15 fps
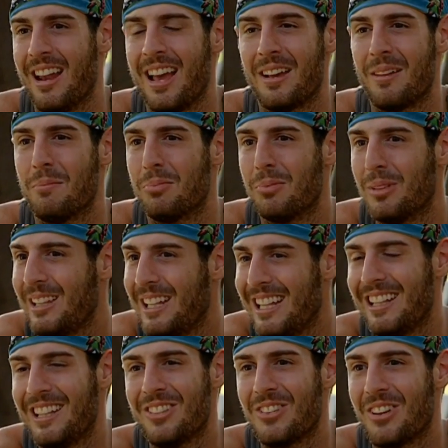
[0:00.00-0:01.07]
I
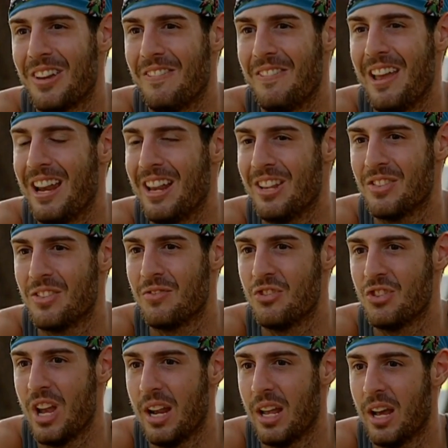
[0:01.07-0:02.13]
completely took advantage of
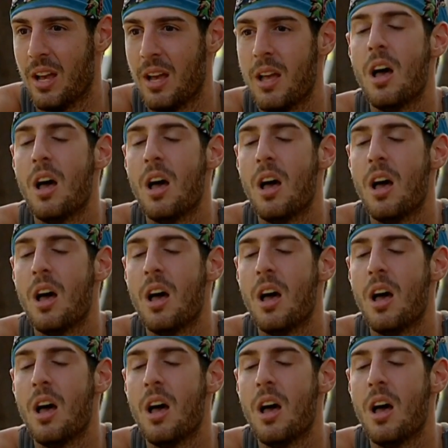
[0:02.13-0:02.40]
Jenna.